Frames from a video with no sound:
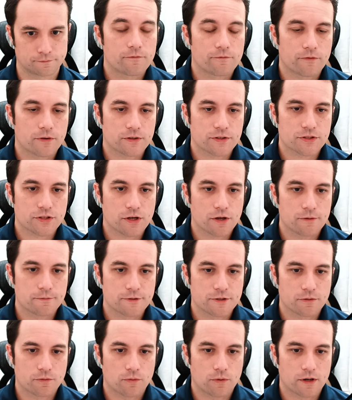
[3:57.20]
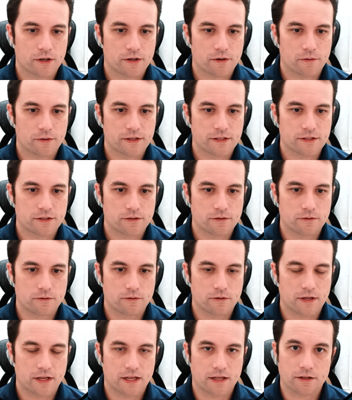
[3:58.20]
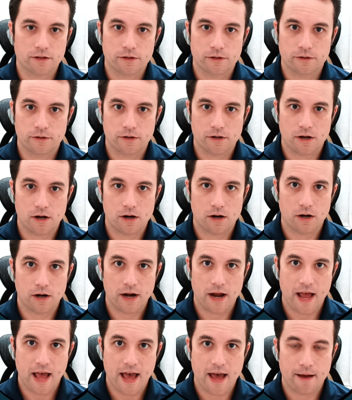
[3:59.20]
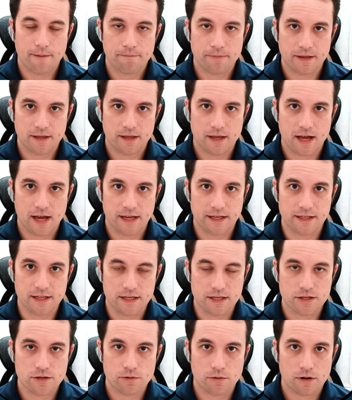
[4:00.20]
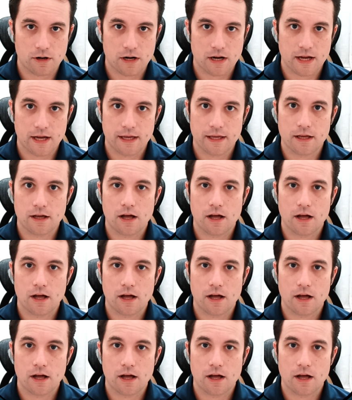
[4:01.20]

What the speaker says: For scopes, we're going to include our app ID URI